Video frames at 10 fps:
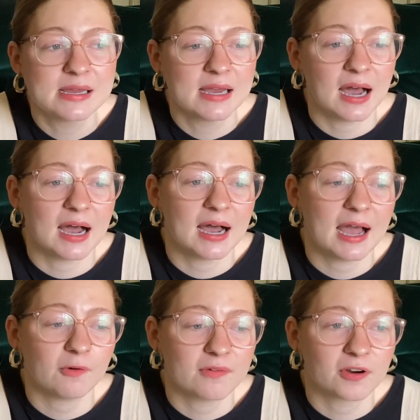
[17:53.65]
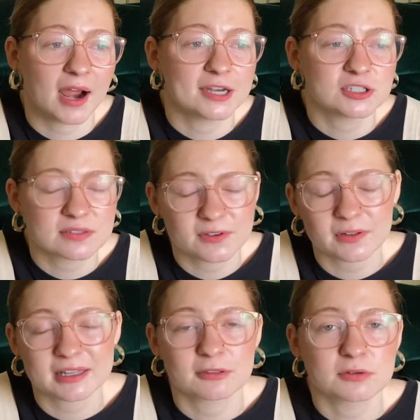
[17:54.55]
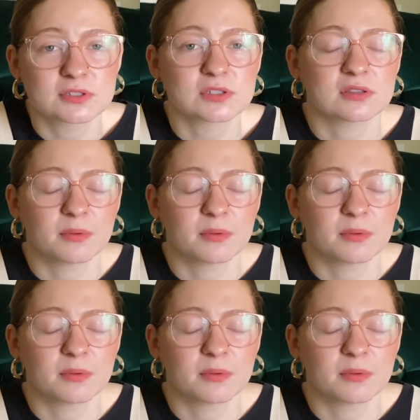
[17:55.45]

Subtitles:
However, I just feel like the